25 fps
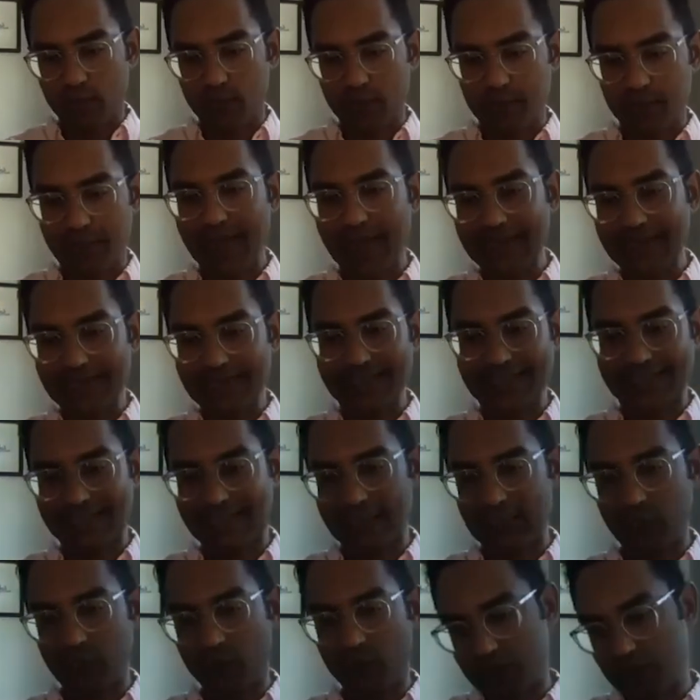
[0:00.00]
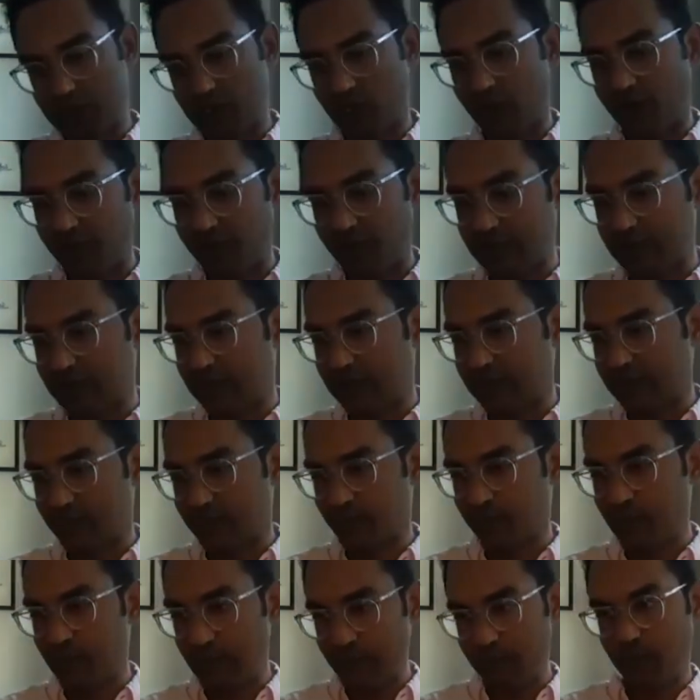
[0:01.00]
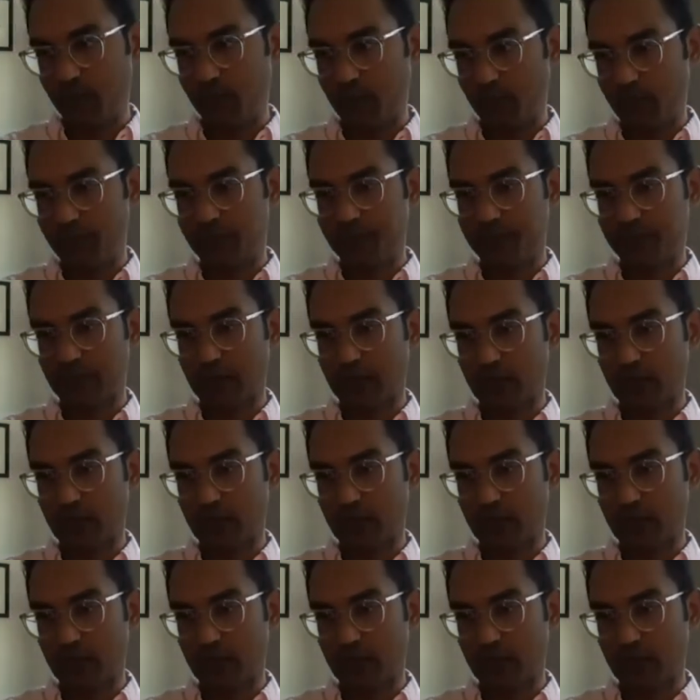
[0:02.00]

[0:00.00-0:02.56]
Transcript: that you're serving people